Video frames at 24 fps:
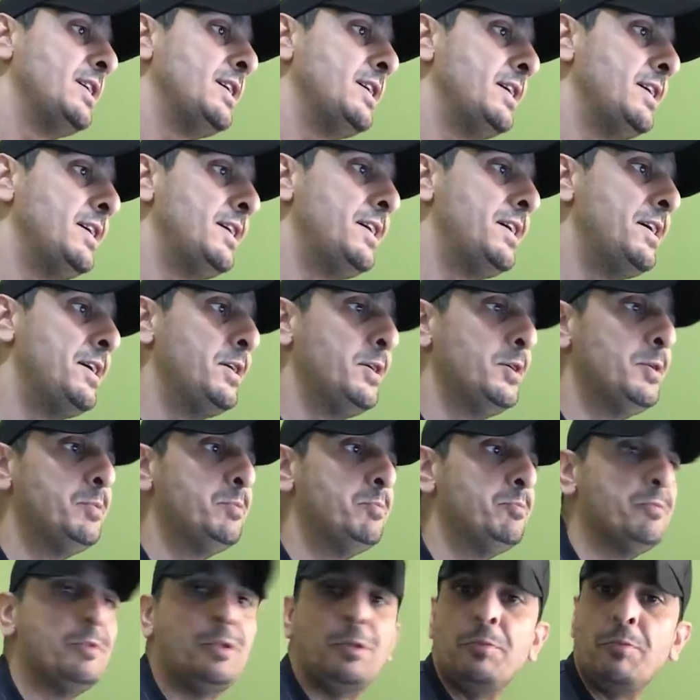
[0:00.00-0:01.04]

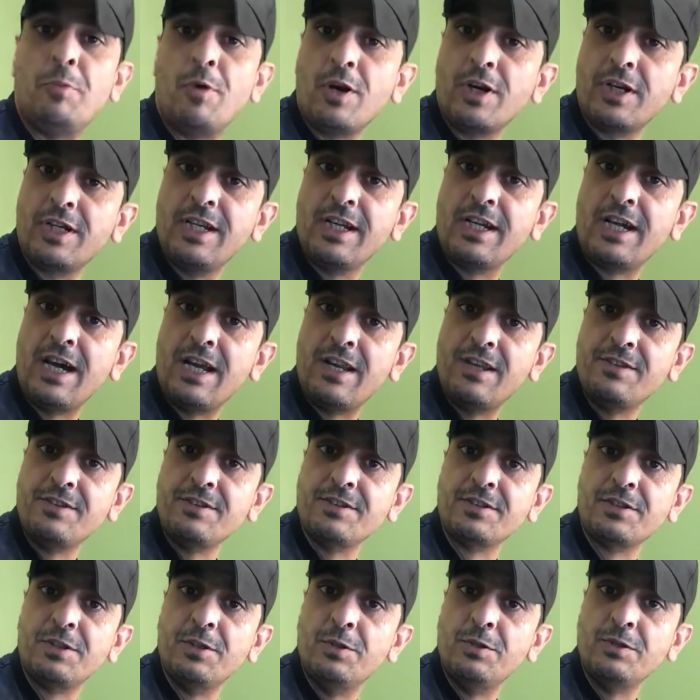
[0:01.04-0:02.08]
the market kind of
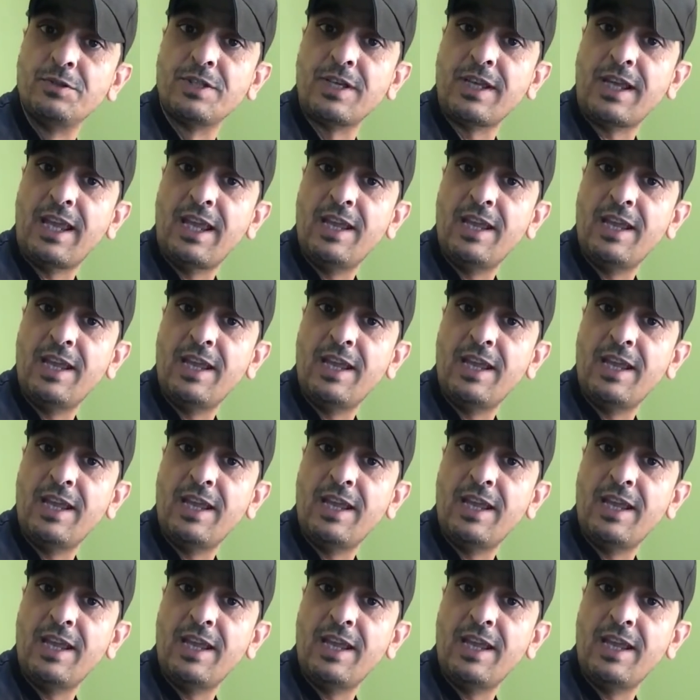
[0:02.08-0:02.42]
just goes like